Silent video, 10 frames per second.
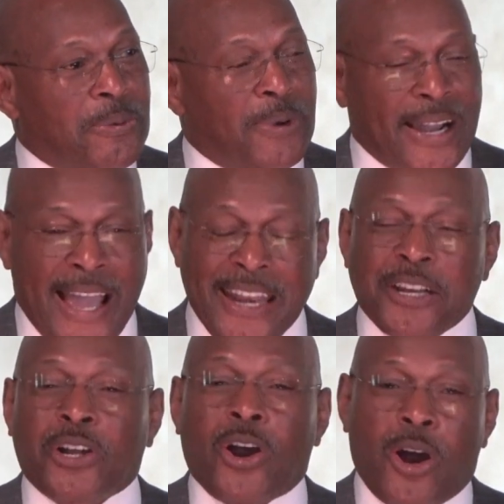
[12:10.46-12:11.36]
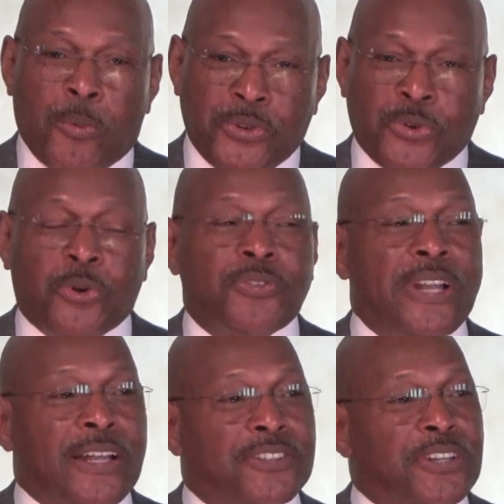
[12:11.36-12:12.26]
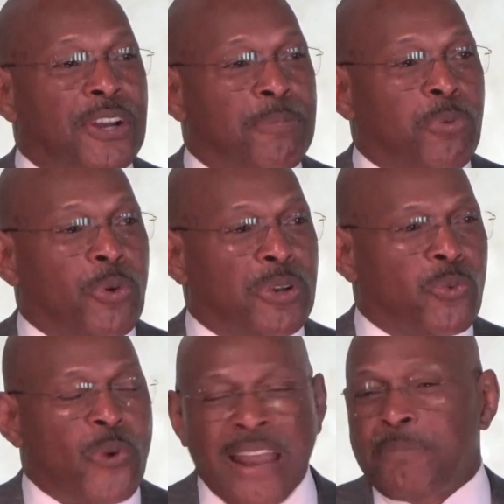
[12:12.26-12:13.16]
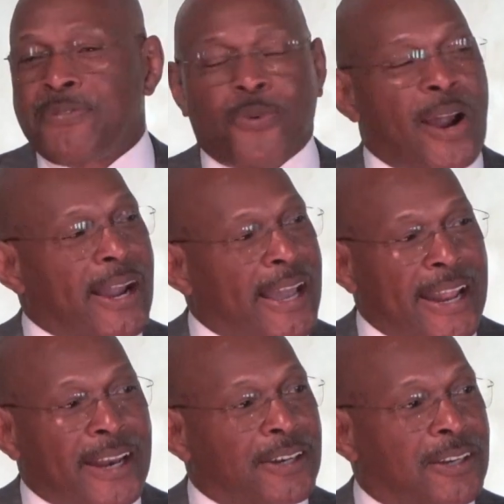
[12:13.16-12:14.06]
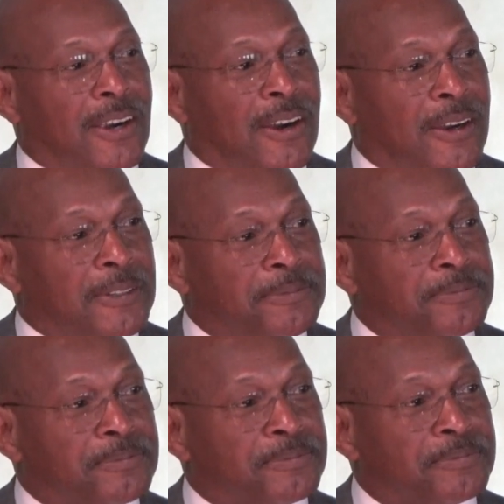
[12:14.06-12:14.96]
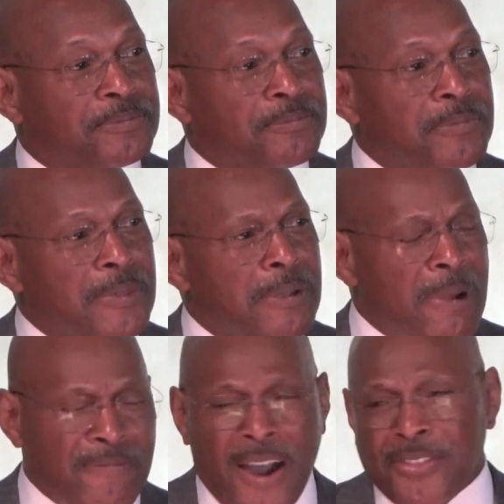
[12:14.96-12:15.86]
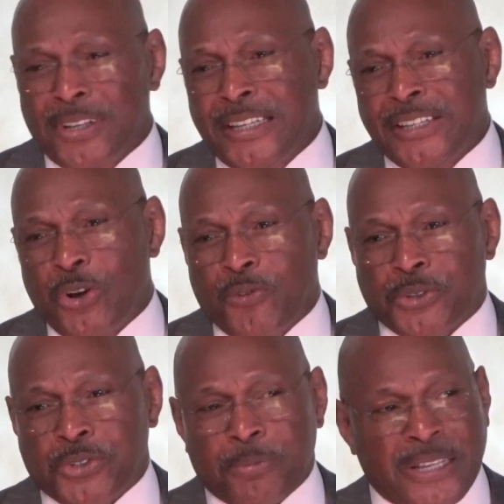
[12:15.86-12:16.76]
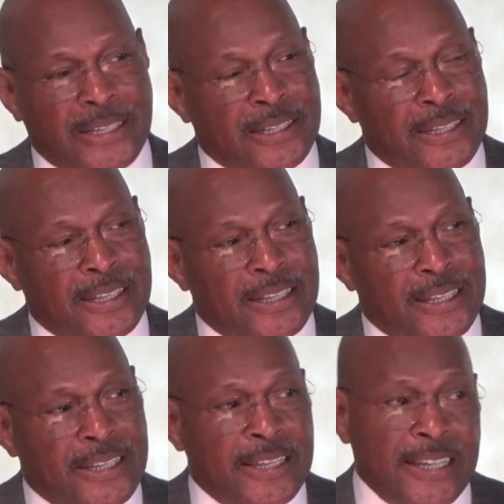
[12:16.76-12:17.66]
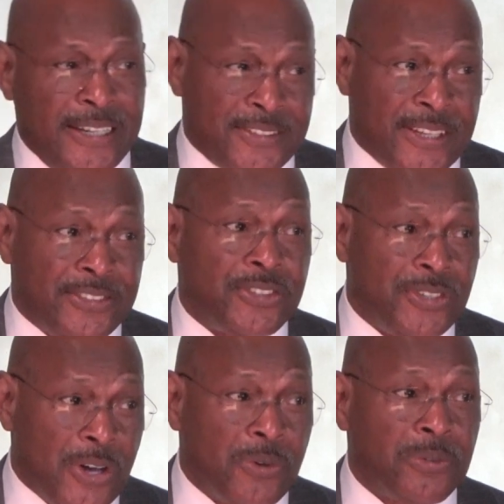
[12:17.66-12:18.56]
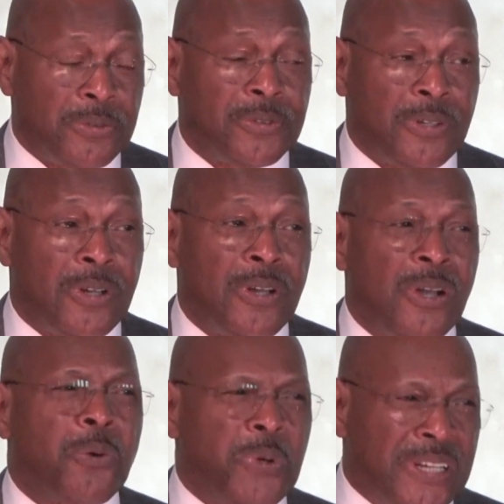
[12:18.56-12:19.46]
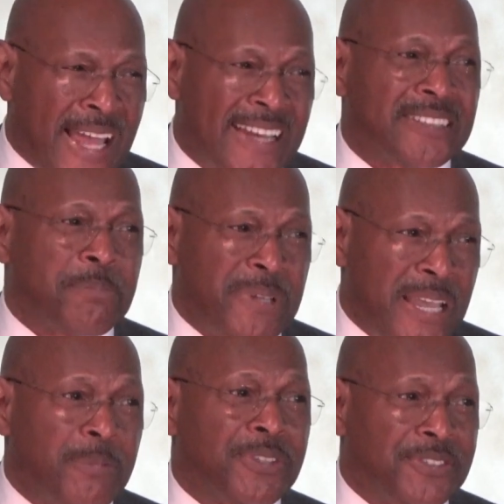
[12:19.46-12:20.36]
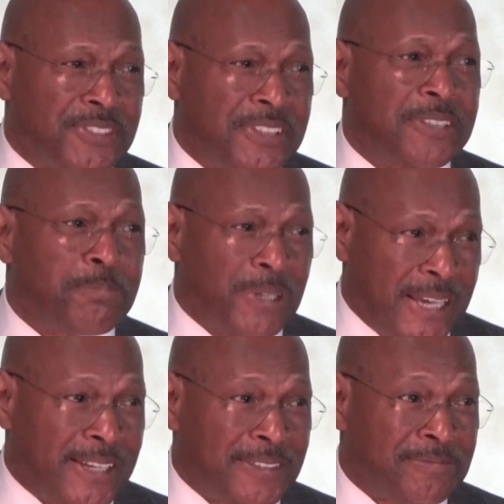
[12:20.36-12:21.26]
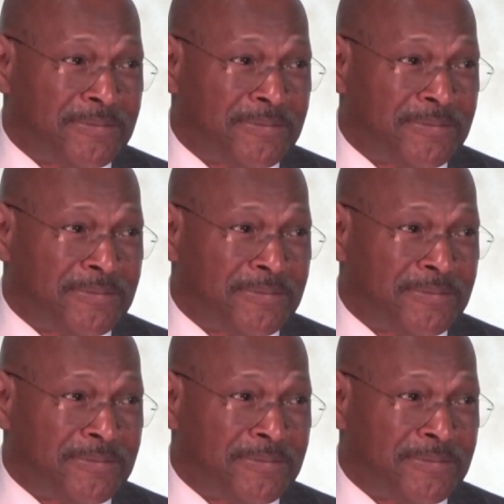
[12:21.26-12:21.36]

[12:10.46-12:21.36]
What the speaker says: Well, I got in the car, we drove down to the airport, and right before I got out of the car, my father leaned over to me, and he said, we'd like to be able to see you play.